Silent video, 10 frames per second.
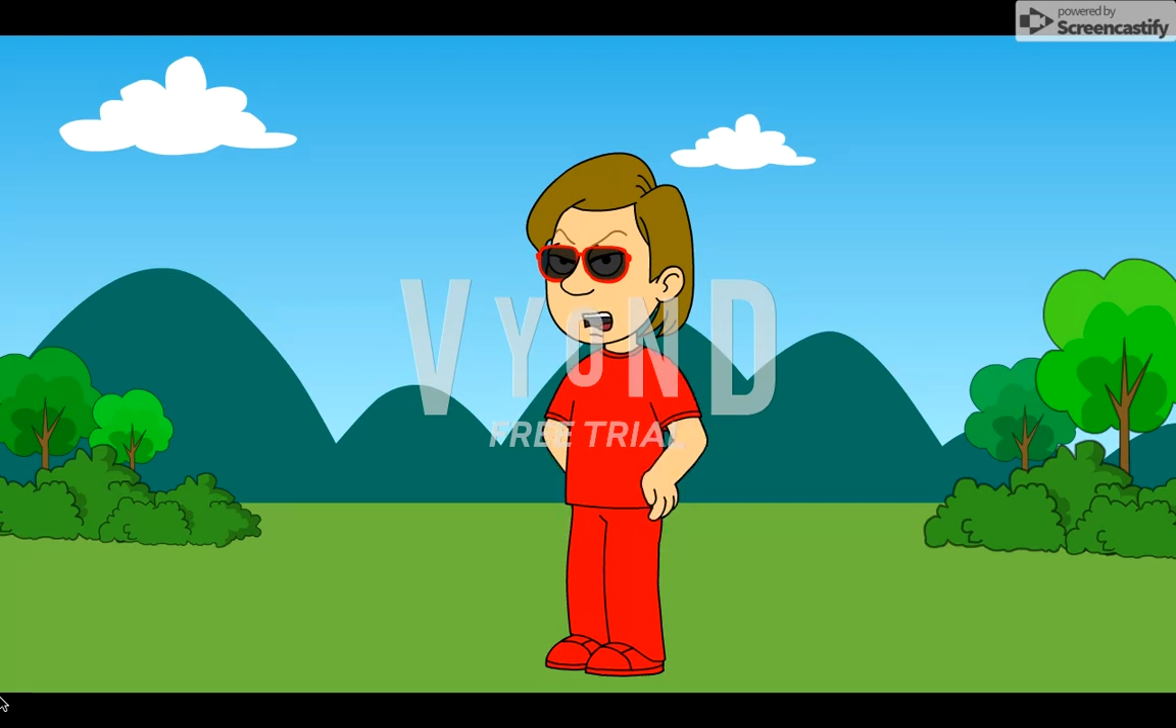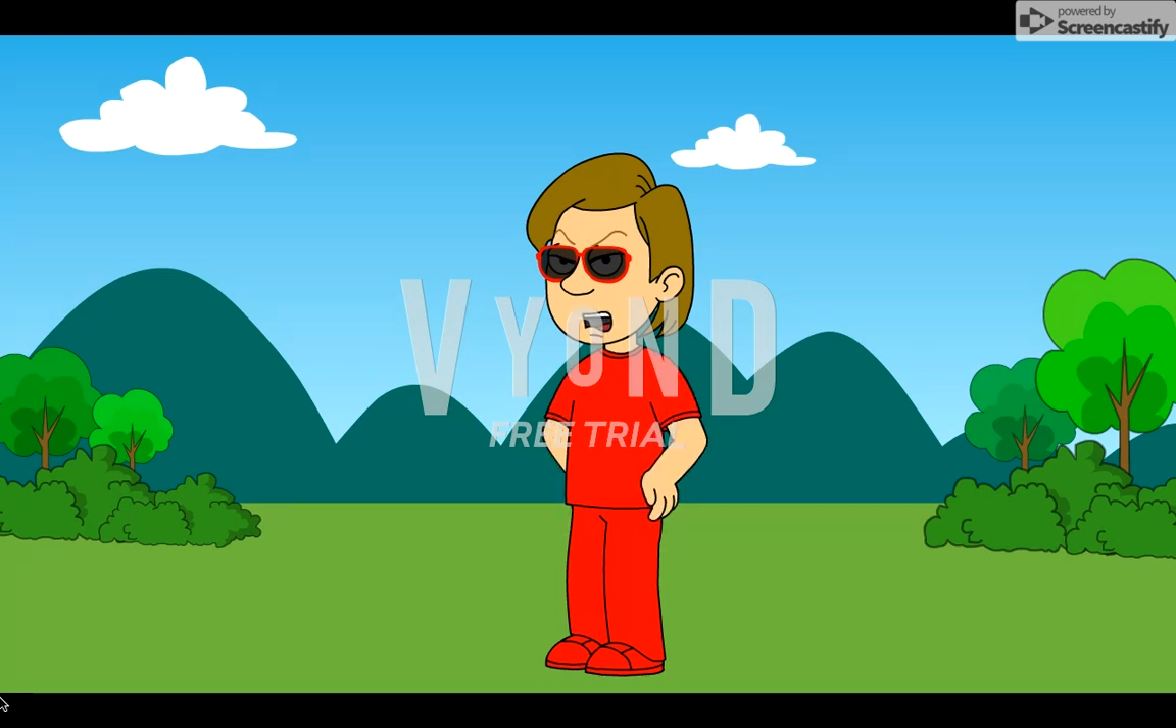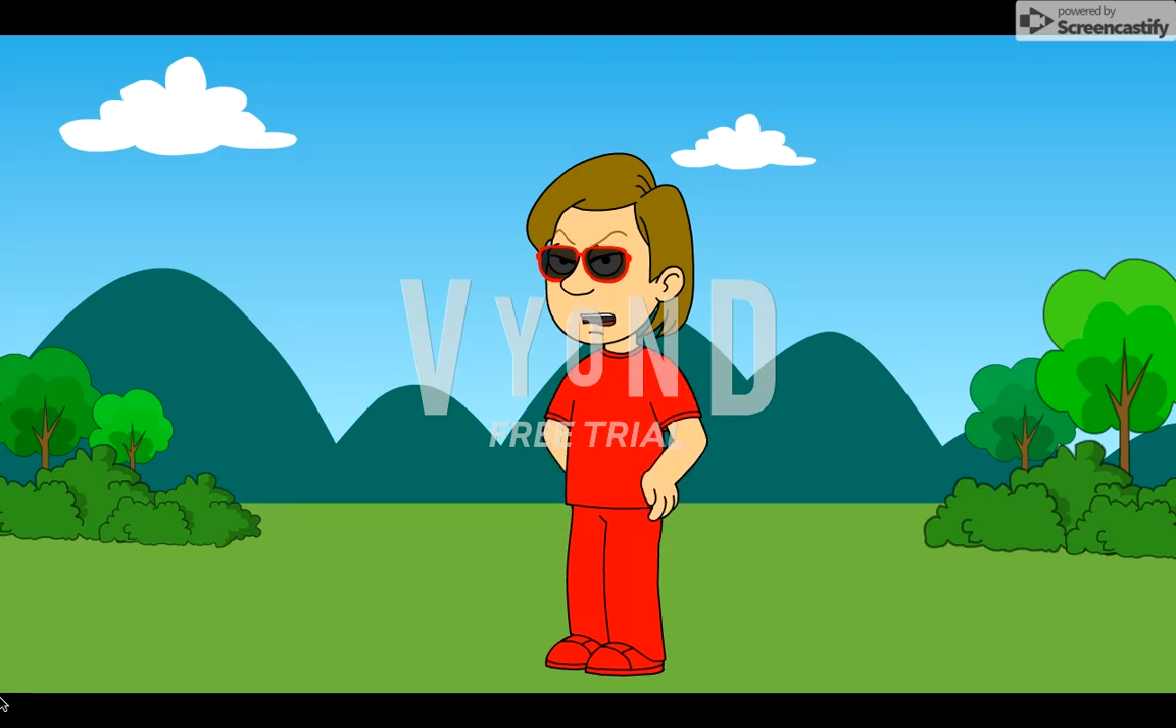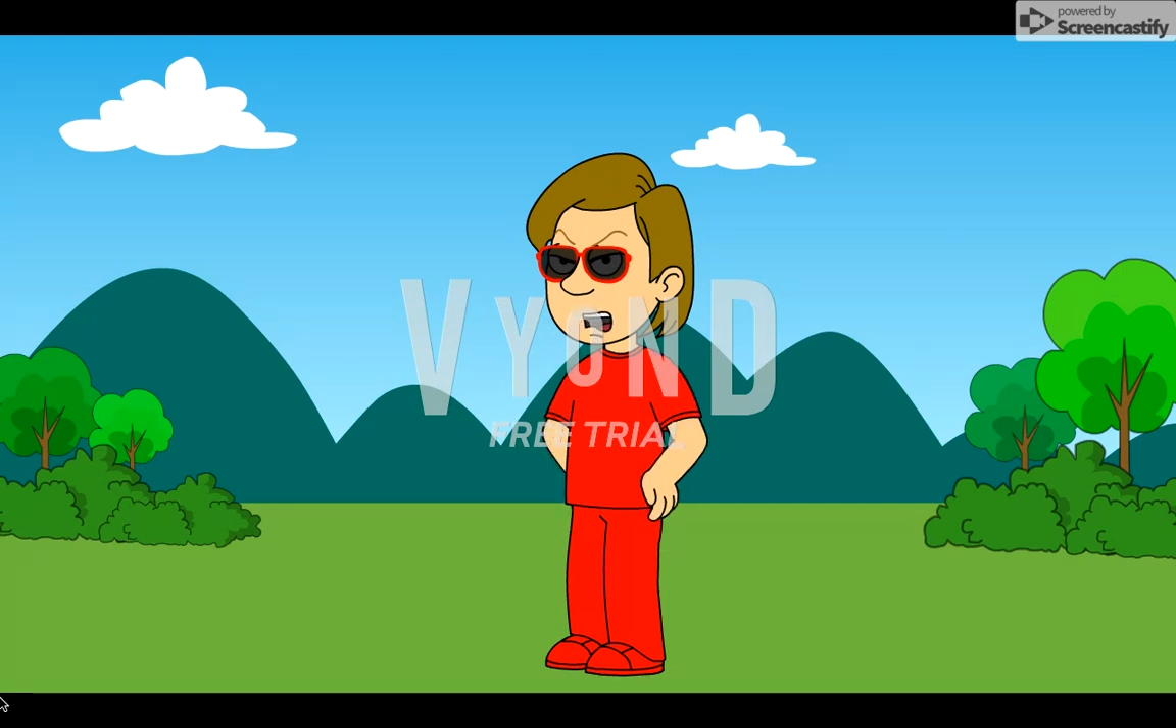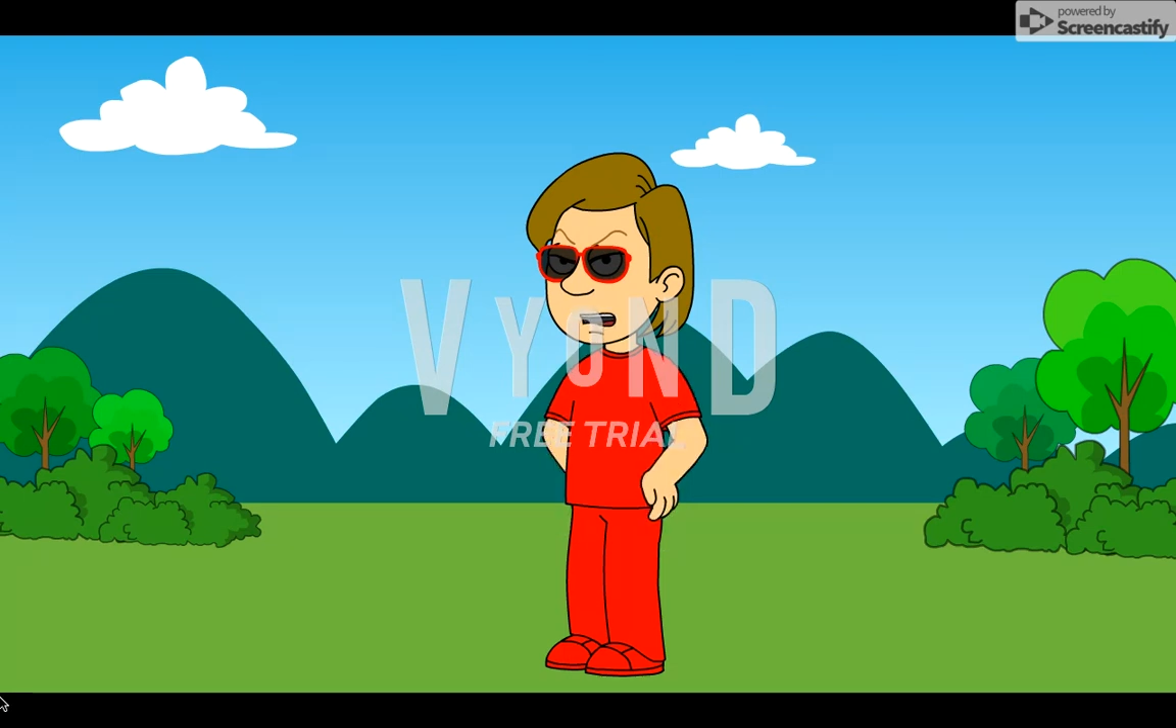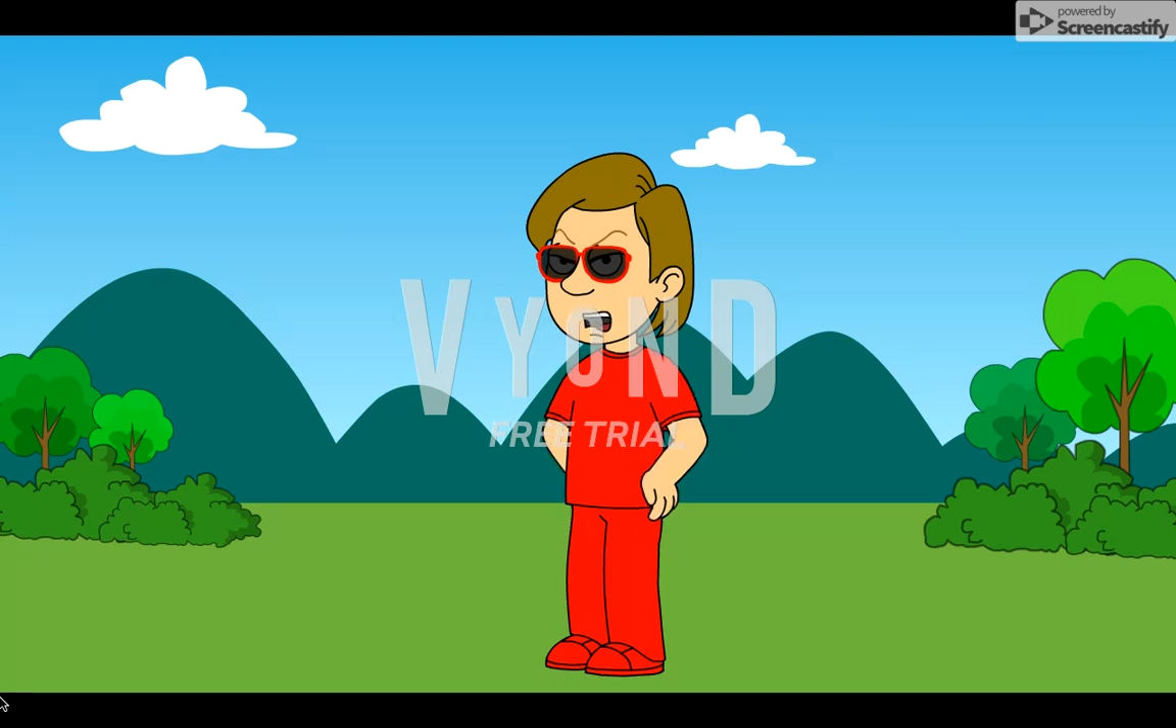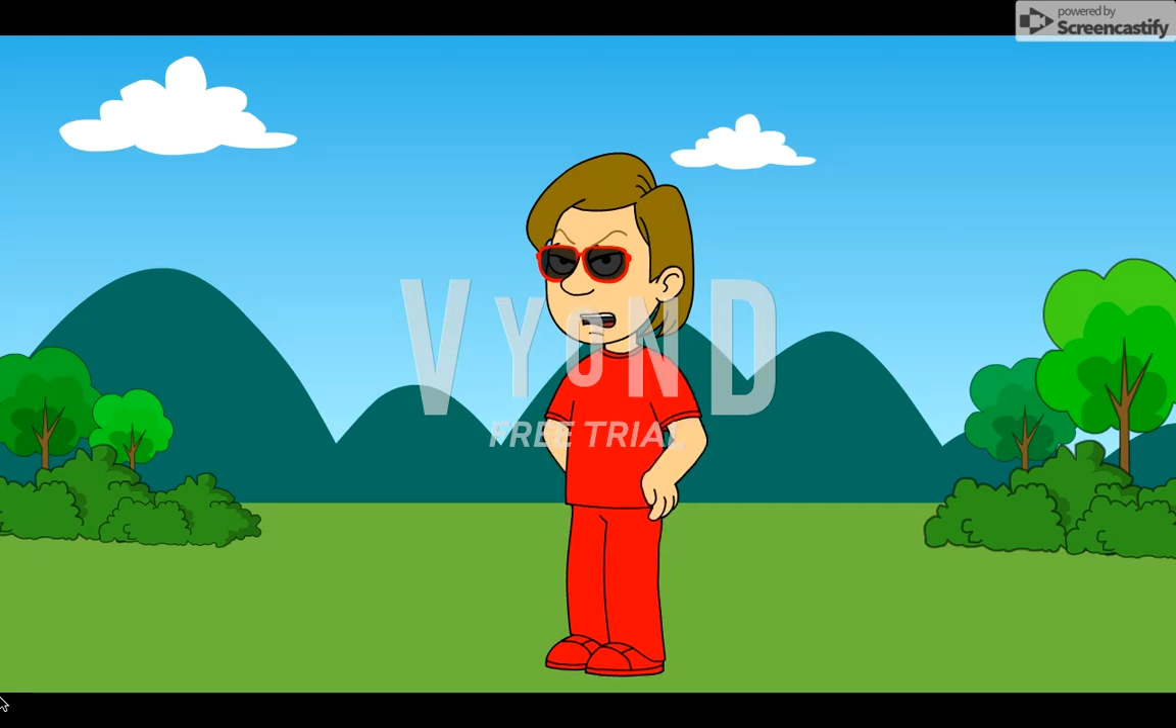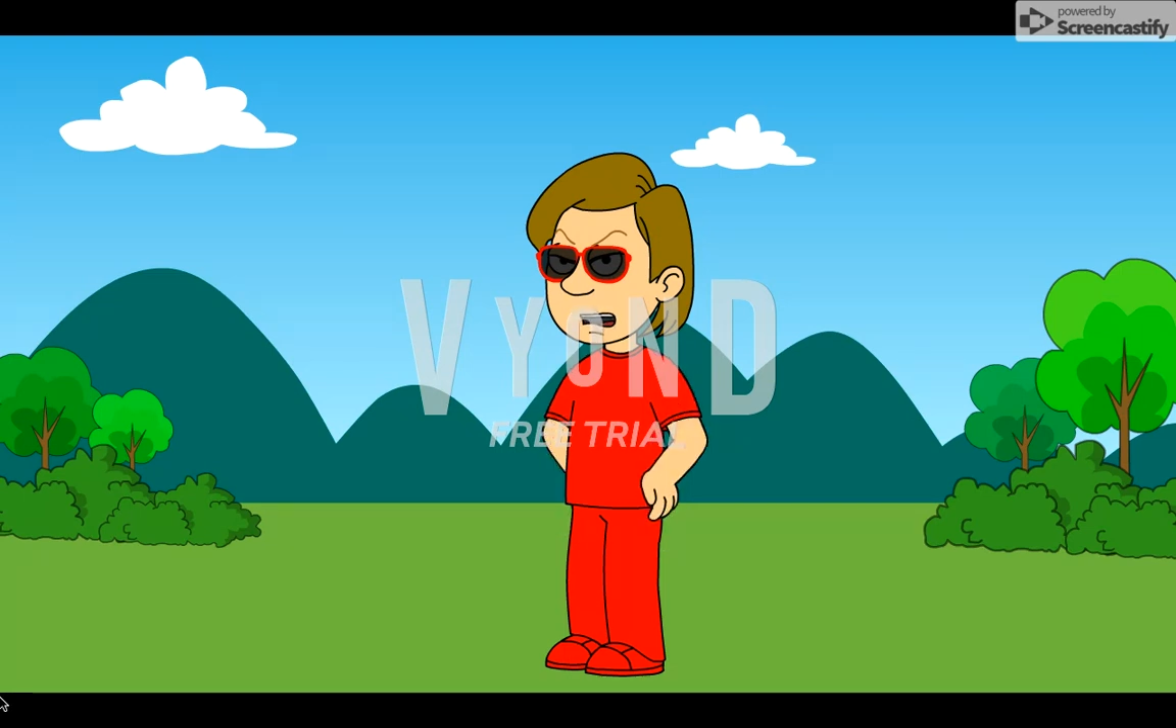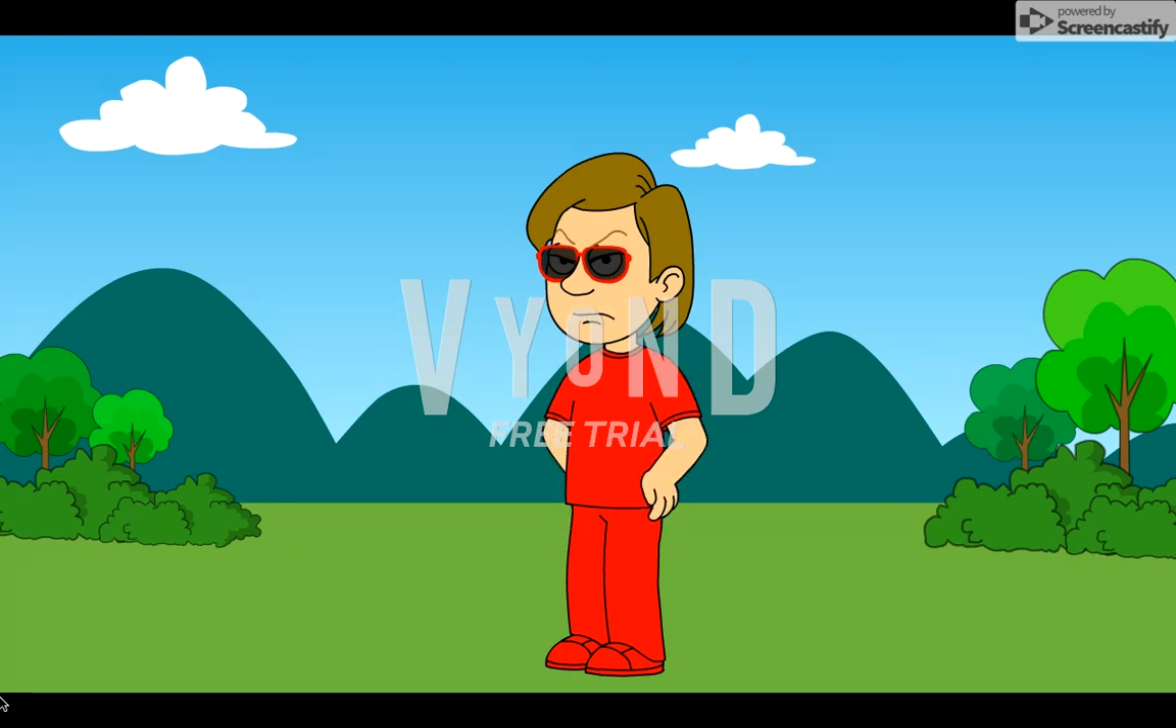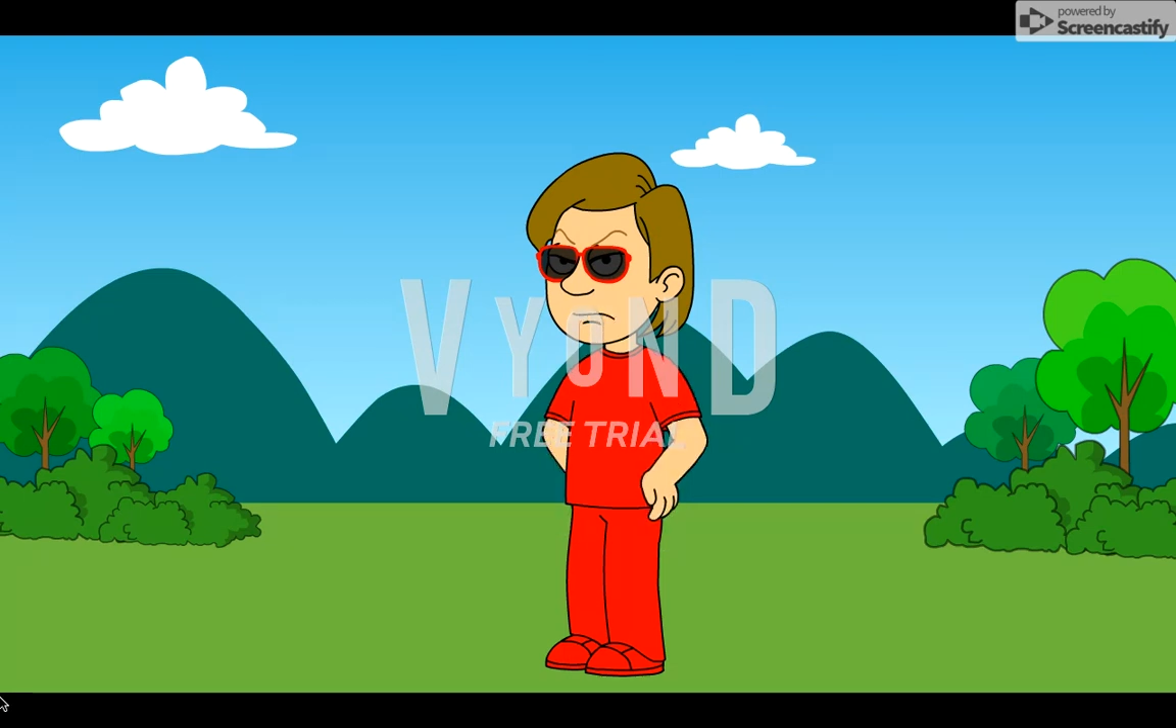always
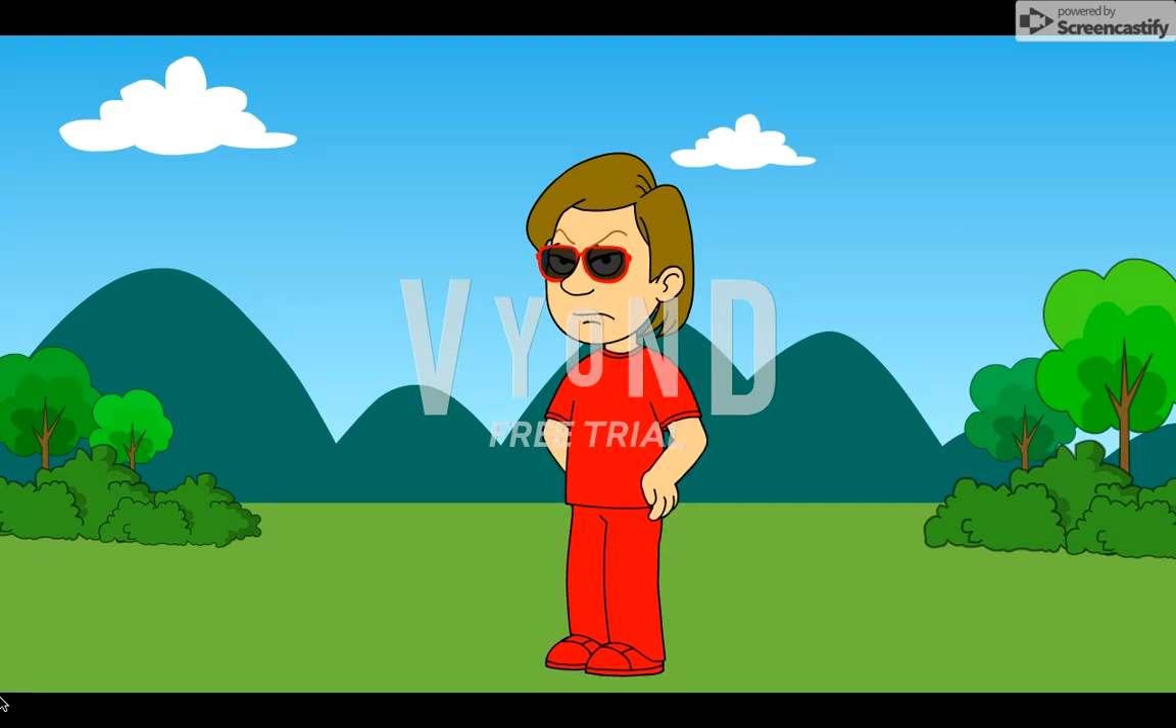21.